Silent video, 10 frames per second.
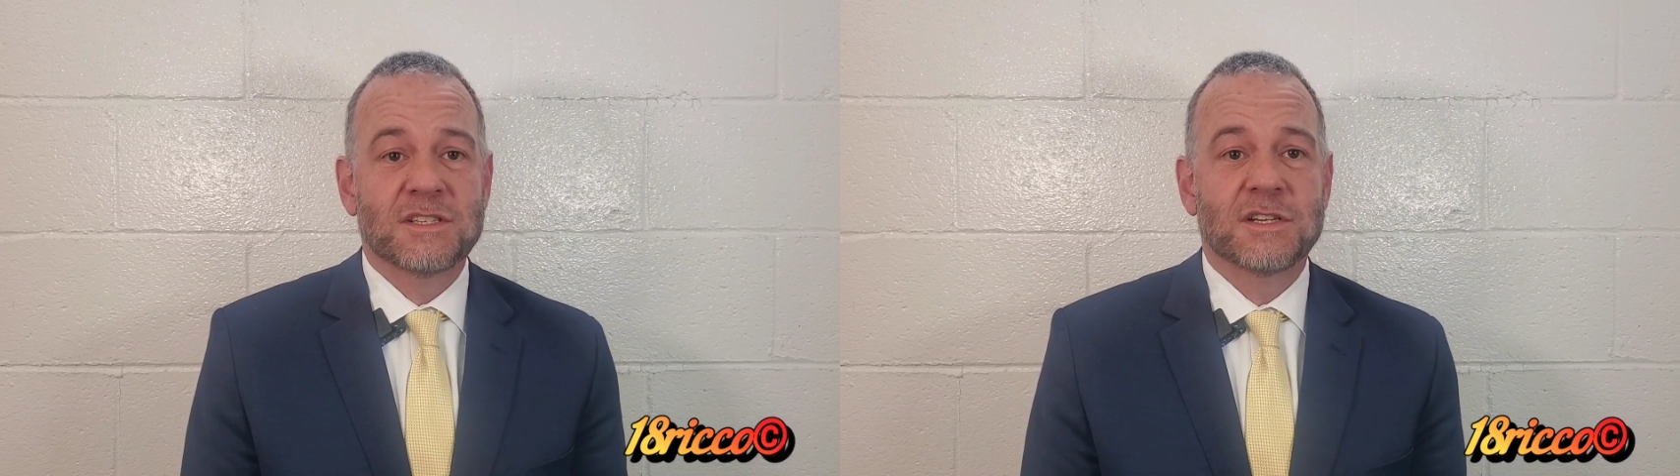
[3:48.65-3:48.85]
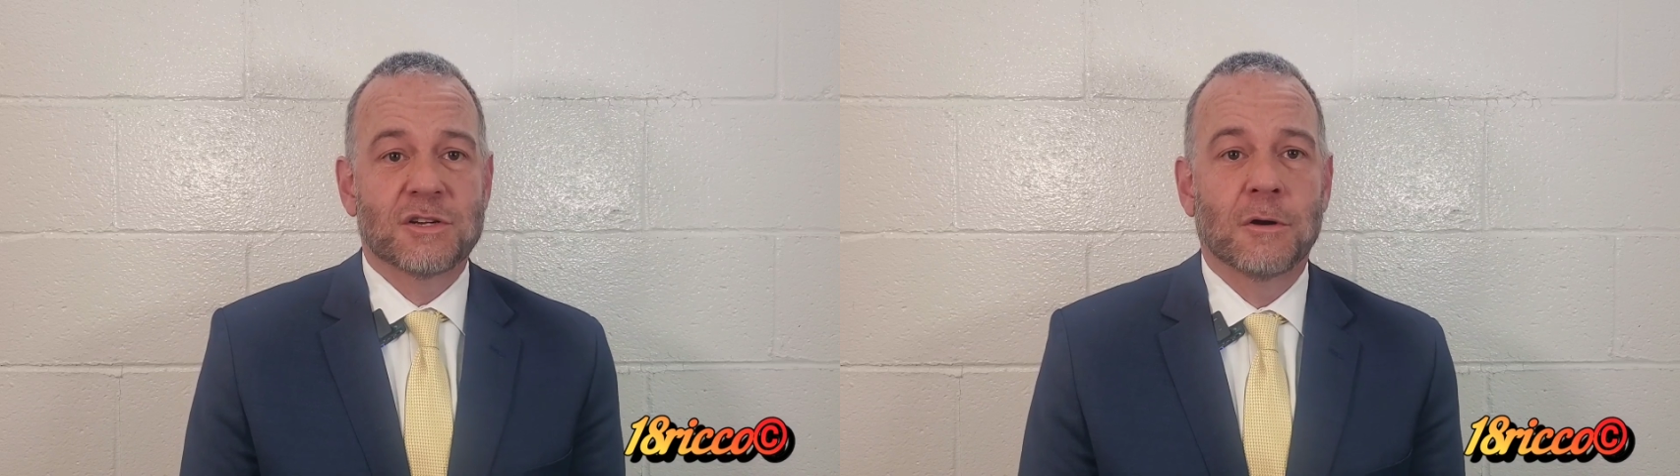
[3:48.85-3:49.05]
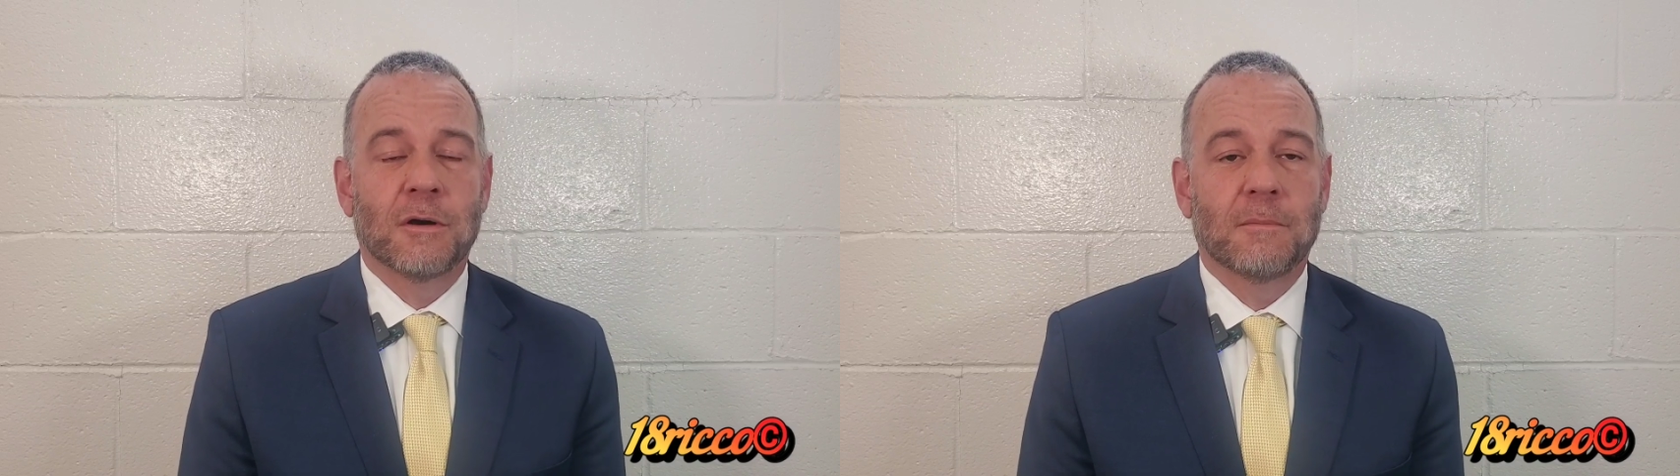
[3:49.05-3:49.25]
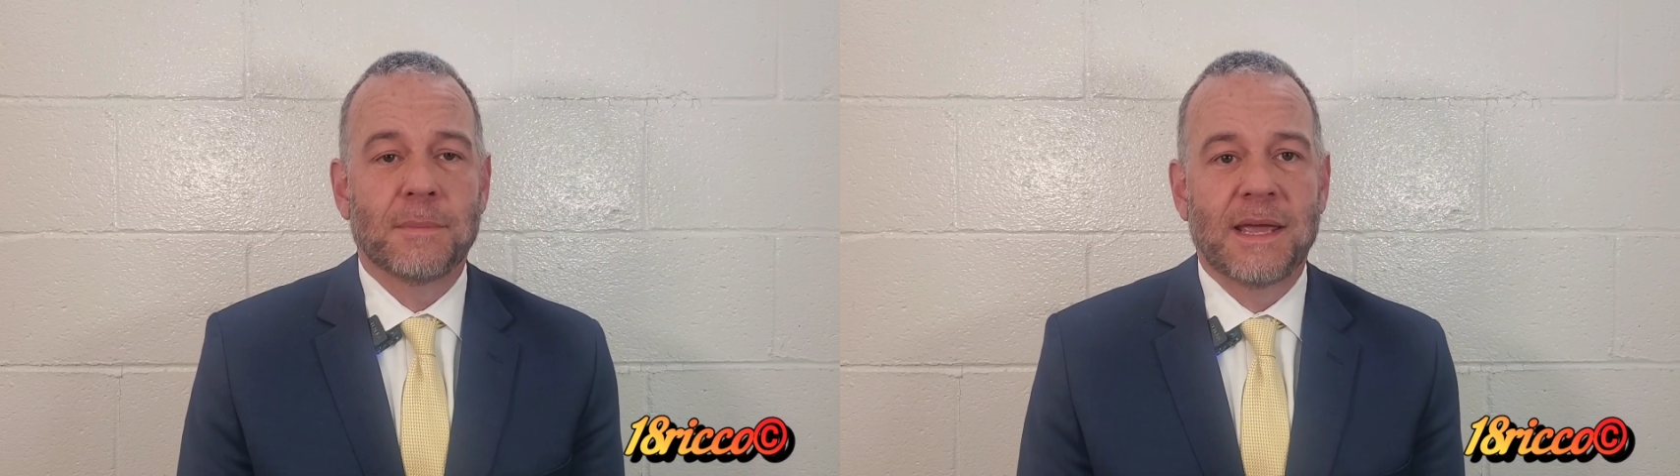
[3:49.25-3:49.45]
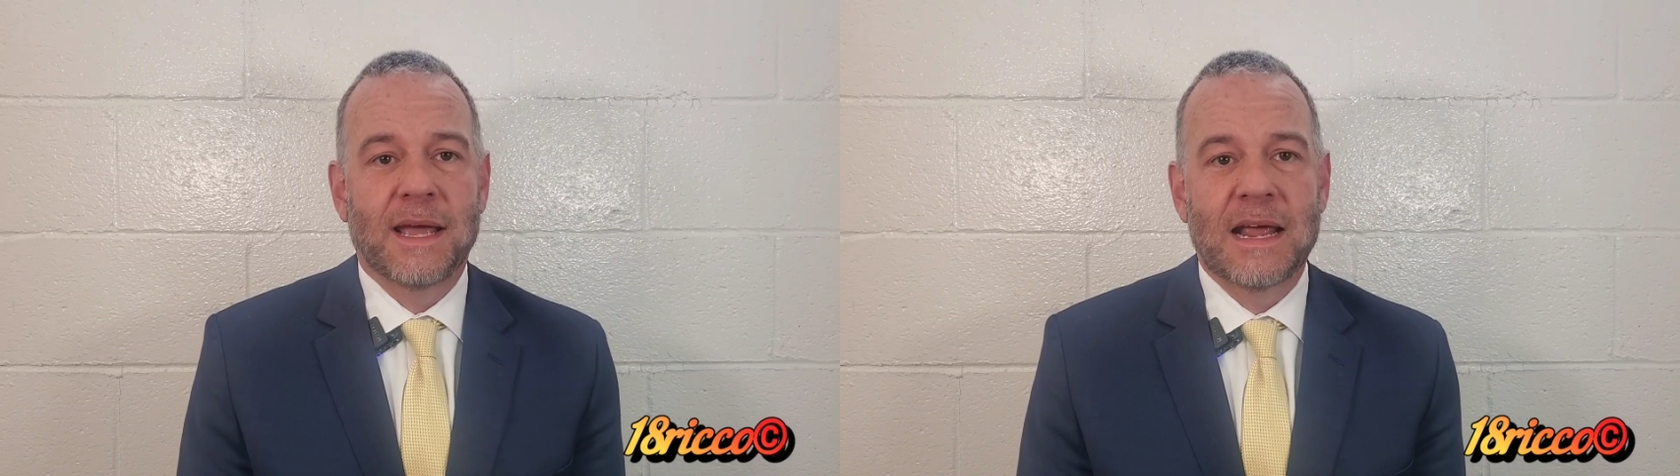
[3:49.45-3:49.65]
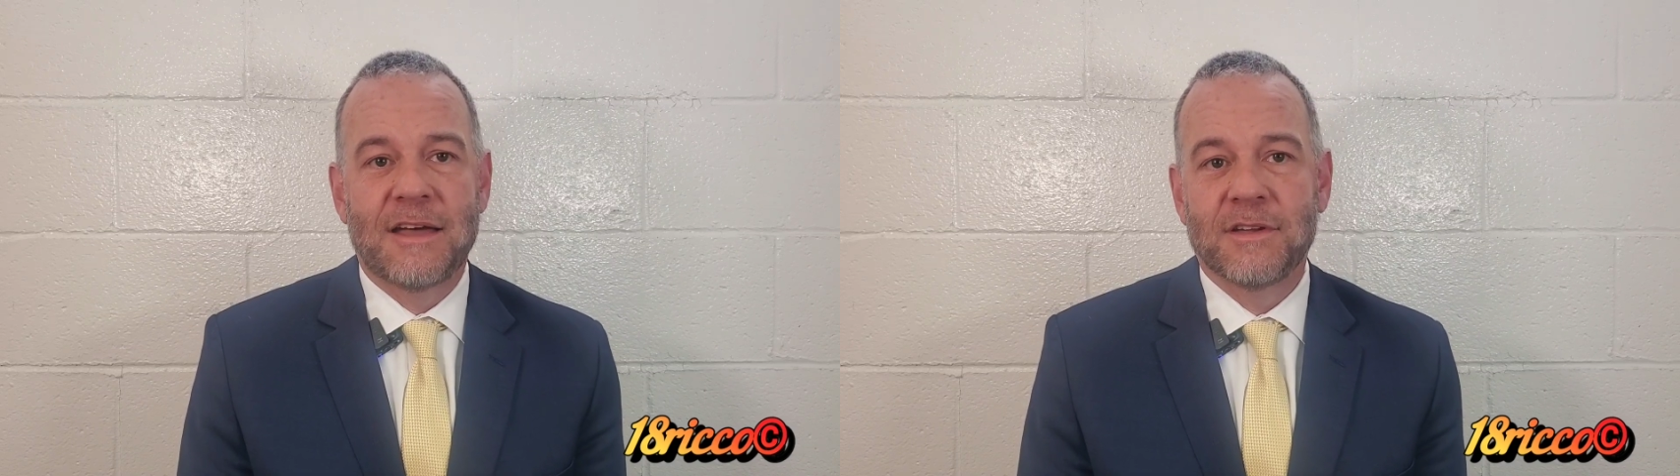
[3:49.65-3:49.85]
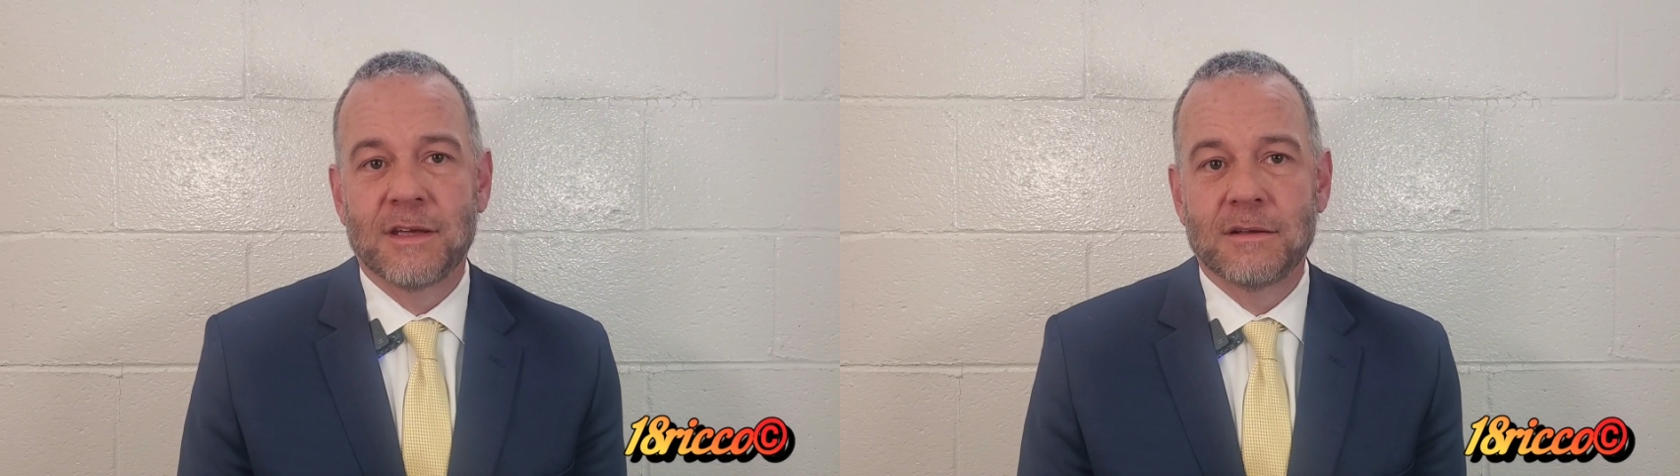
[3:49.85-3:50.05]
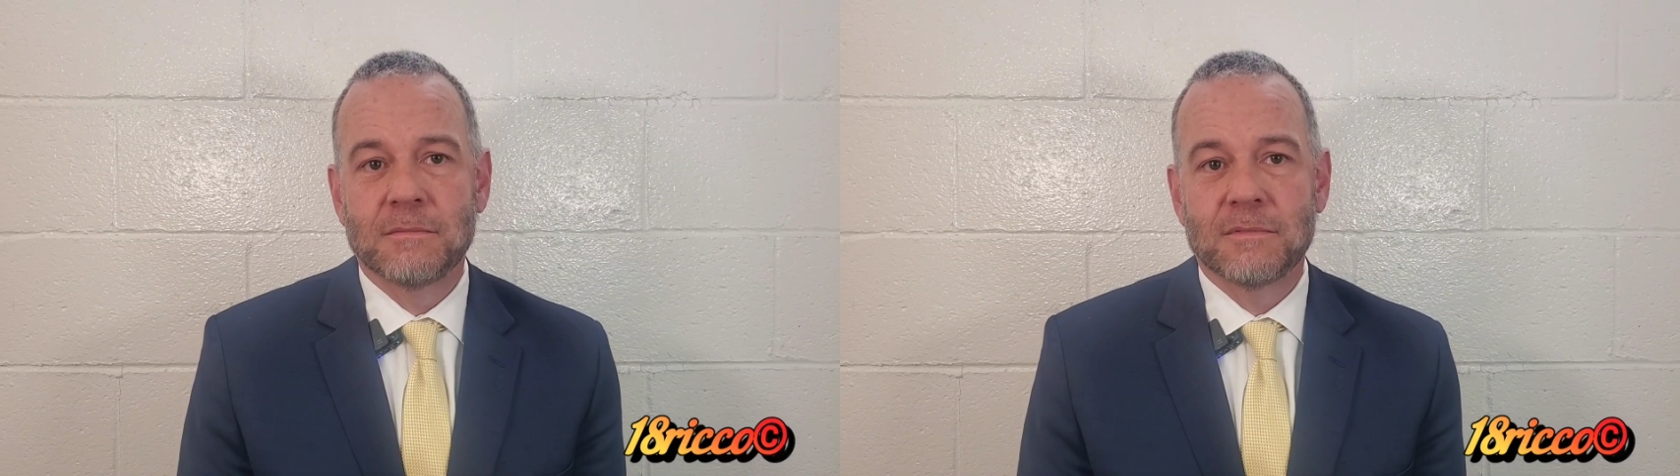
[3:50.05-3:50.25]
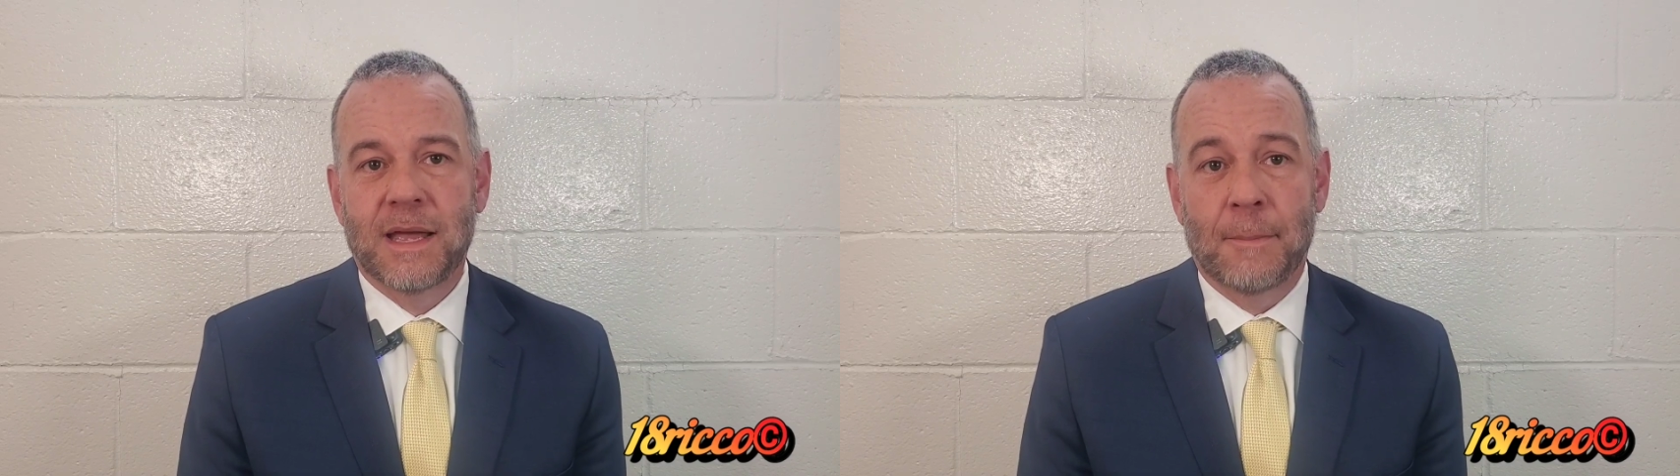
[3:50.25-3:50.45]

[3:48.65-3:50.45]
sister began having